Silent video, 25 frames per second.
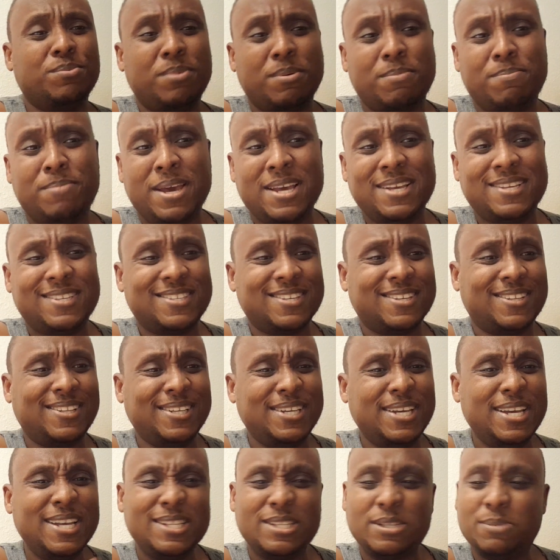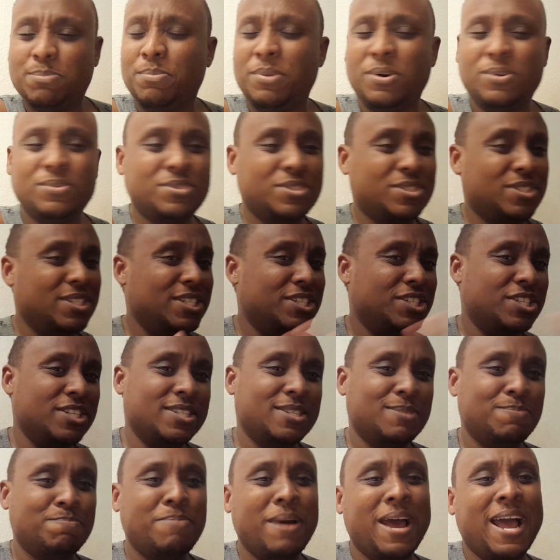but basically it's mostly
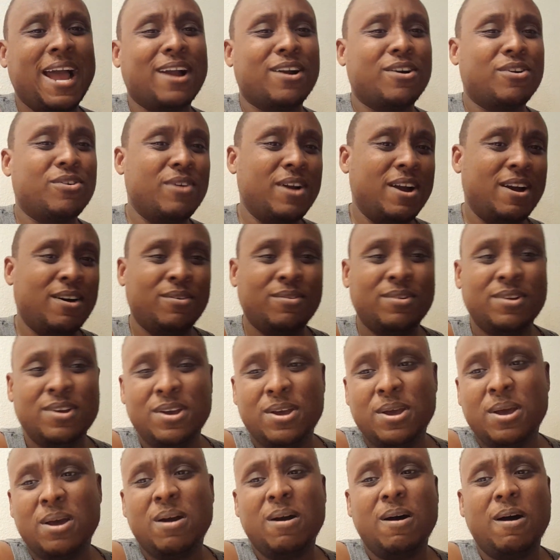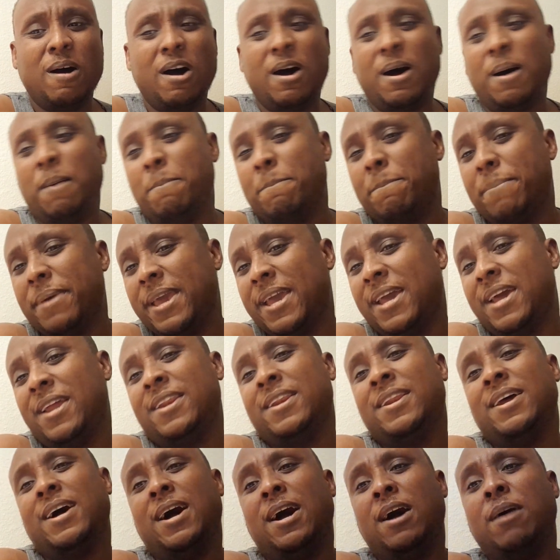just background on
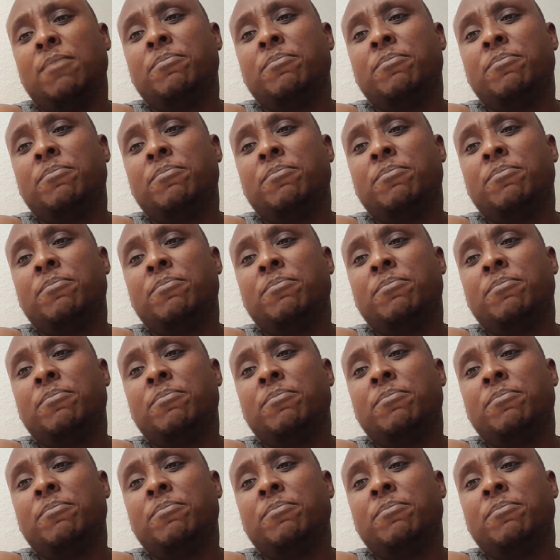Ben.